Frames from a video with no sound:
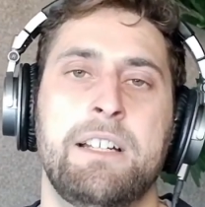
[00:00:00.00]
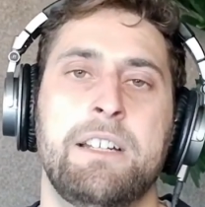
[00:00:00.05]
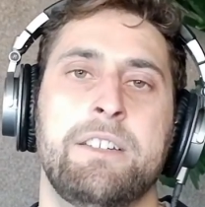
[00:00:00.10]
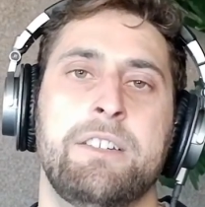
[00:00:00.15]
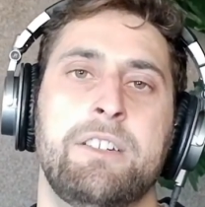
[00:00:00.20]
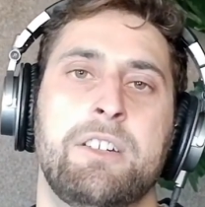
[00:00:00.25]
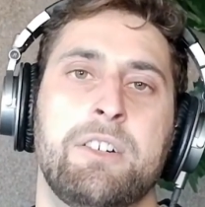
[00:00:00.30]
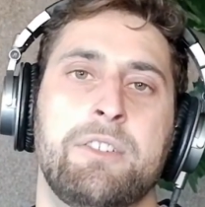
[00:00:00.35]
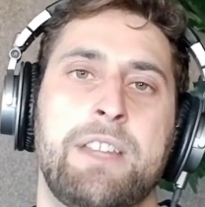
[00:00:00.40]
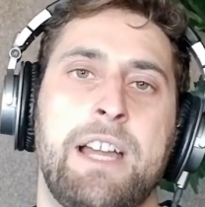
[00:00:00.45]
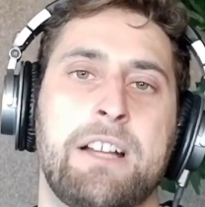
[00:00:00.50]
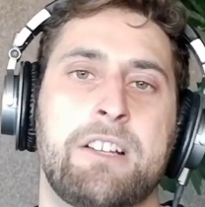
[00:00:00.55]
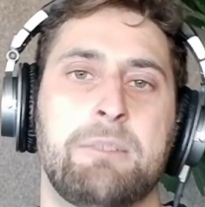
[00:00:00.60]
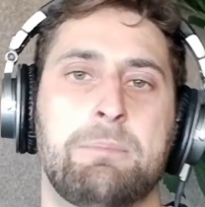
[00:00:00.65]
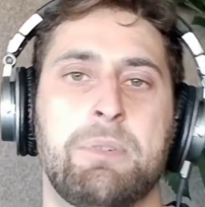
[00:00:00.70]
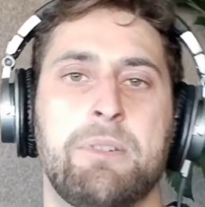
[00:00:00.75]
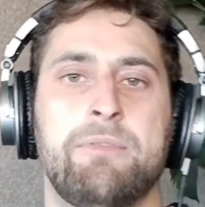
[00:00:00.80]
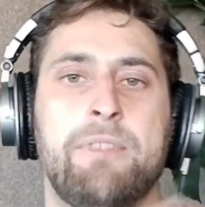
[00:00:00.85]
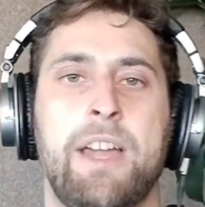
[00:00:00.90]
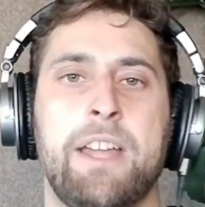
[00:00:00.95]
that could
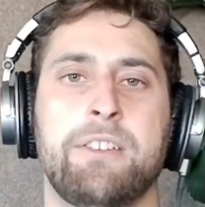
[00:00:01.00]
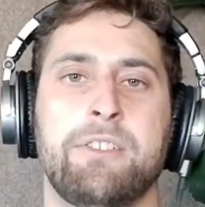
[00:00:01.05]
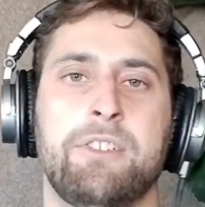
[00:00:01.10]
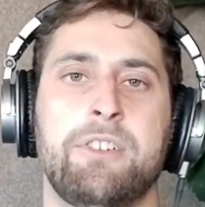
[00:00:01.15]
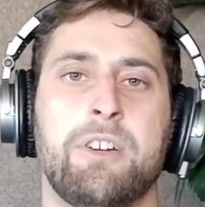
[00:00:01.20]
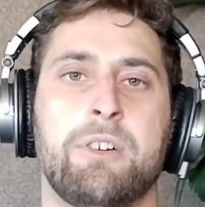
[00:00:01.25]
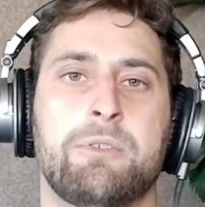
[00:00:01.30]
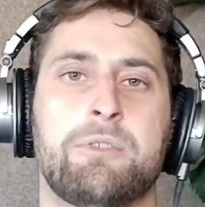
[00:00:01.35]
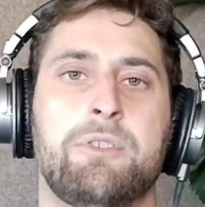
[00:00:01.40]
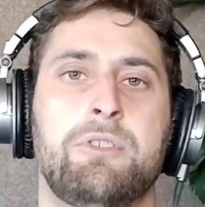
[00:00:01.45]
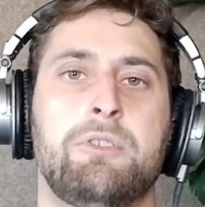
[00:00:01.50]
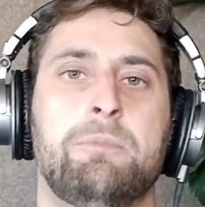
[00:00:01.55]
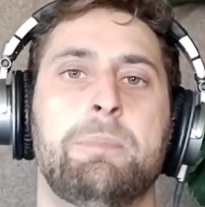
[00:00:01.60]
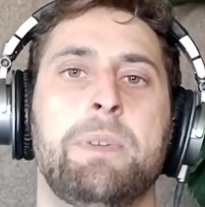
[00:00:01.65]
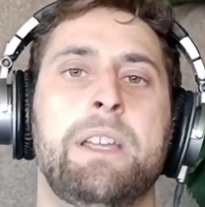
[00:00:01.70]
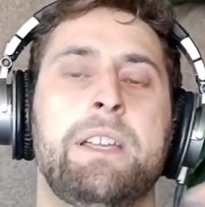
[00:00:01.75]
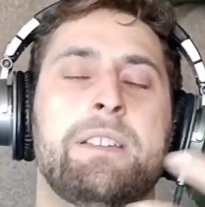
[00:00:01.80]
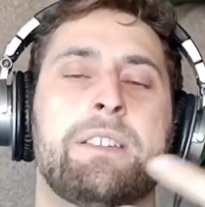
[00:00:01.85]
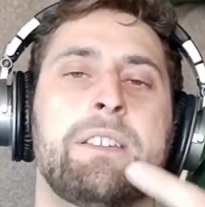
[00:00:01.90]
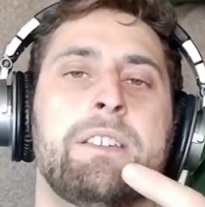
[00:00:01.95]
prevent, two
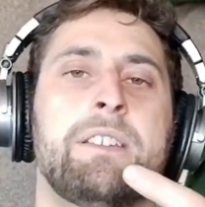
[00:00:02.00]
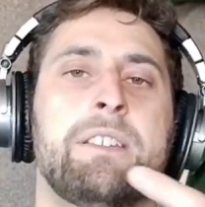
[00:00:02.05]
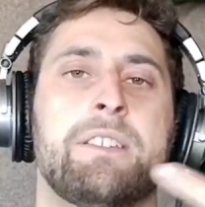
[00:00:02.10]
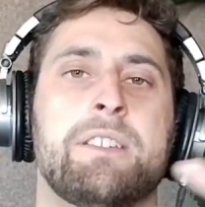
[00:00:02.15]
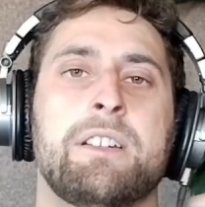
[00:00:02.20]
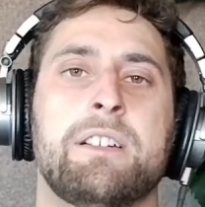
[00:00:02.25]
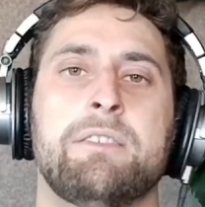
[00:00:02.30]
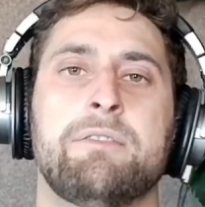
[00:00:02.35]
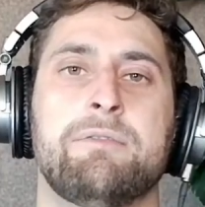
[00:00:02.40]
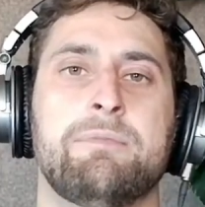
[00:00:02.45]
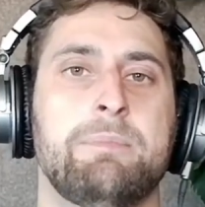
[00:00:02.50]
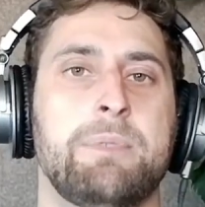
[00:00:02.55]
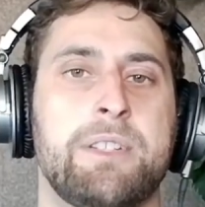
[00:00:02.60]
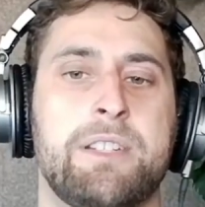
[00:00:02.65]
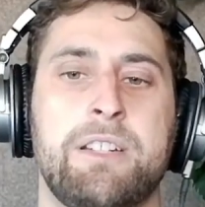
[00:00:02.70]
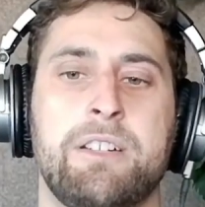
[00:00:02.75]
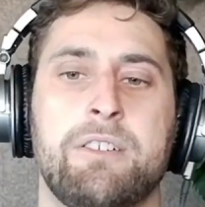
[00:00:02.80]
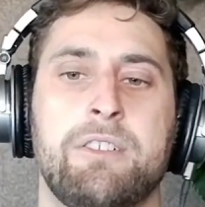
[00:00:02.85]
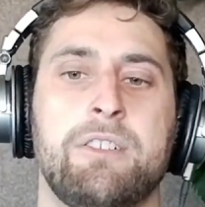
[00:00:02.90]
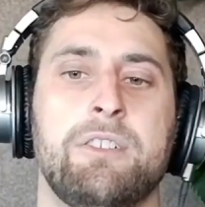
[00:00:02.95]
pieces of
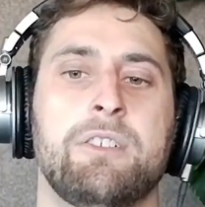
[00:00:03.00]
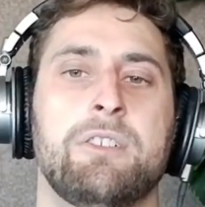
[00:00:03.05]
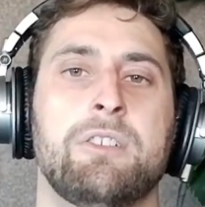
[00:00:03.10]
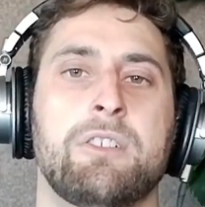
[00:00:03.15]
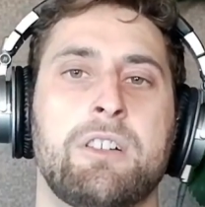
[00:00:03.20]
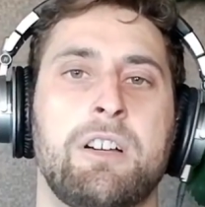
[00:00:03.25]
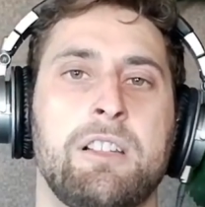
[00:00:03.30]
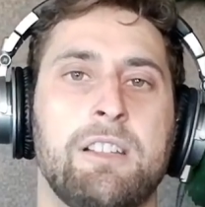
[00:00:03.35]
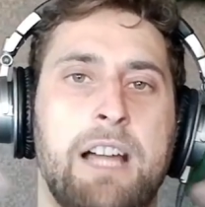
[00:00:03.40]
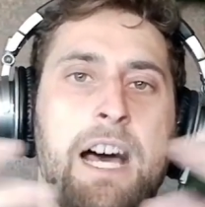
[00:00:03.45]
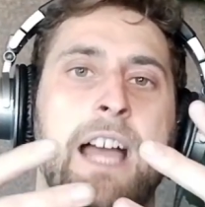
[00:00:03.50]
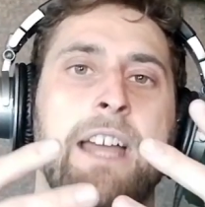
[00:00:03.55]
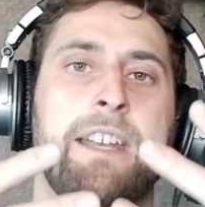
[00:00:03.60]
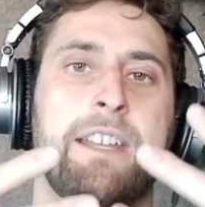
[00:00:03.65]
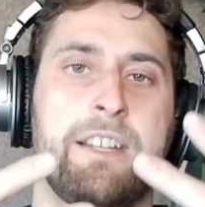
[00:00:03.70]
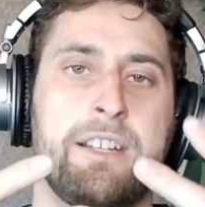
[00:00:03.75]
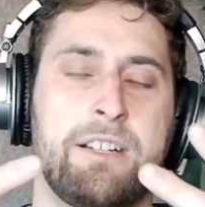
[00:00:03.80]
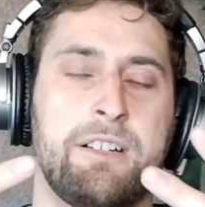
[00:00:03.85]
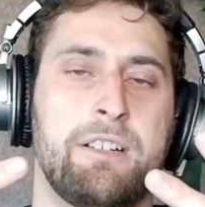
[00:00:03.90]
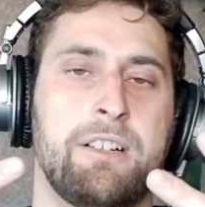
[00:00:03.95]
material
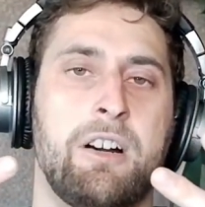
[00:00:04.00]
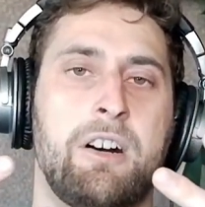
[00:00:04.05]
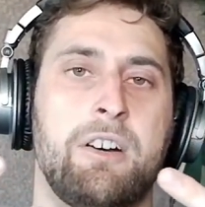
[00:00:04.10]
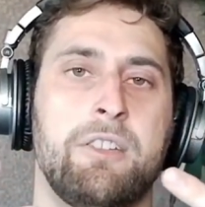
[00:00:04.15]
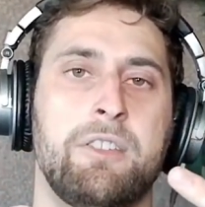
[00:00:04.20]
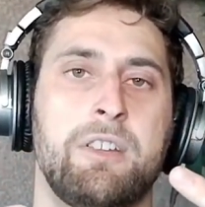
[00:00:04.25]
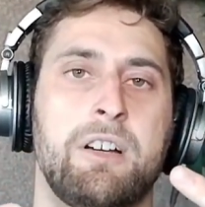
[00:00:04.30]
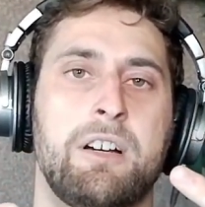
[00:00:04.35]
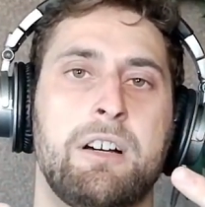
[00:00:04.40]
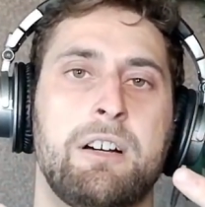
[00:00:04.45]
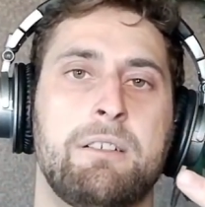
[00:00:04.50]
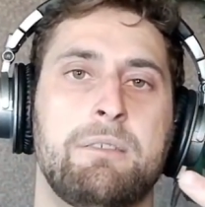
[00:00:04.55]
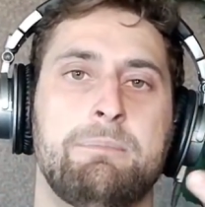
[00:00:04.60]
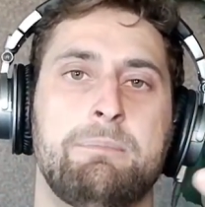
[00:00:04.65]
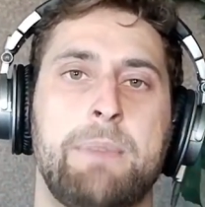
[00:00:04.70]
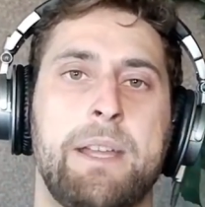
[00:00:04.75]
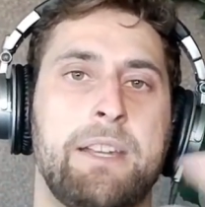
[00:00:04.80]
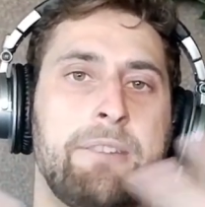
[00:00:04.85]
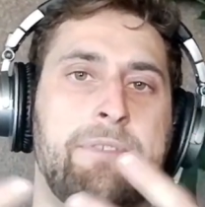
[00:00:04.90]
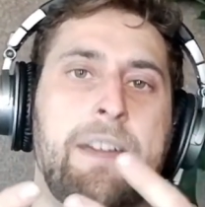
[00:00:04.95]
colliding on the
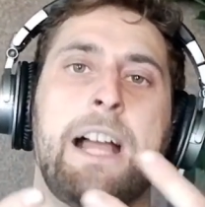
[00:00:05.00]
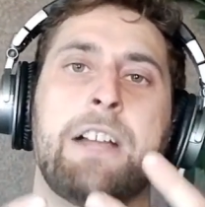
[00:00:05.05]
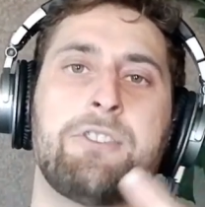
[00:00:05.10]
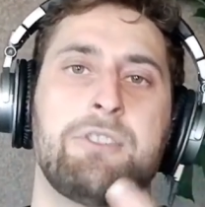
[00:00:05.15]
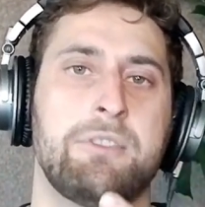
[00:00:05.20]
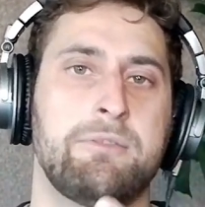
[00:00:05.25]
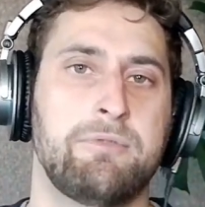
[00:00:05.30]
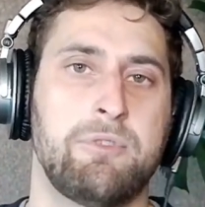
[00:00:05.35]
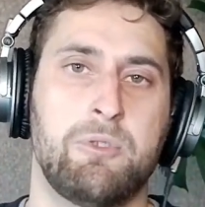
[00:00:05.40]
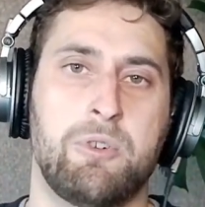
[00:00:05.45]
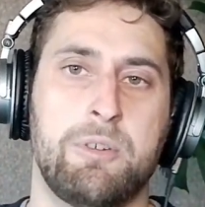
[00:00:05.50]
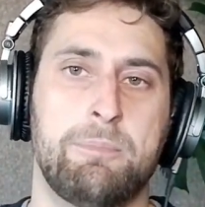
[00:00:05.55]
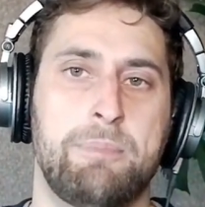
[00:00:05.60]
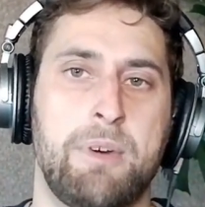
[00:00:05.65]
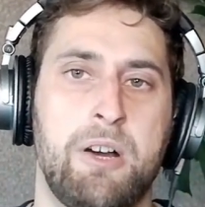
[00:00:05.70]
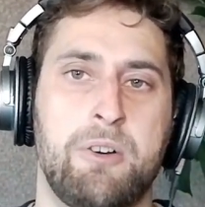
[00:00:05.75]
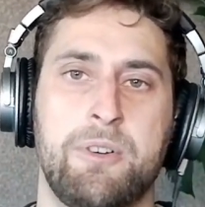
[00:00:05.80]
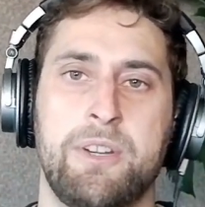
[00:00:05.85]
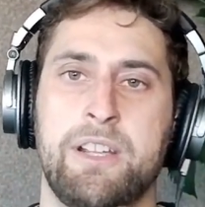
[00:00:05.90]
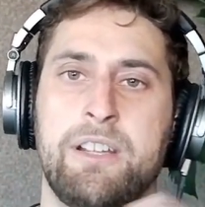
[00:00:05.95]
manufacturing floor at
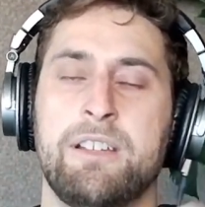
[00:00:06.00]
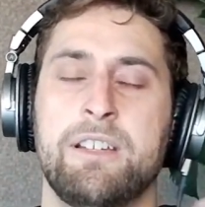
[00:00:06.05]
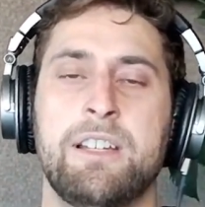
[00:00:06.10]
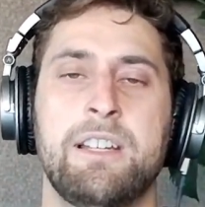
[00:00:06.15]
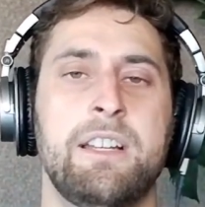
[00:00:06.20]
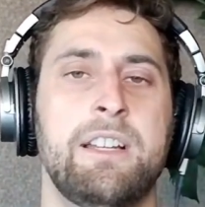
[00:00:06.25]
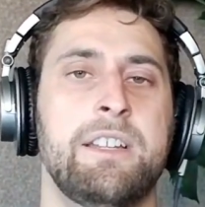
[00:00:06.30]
Boeing,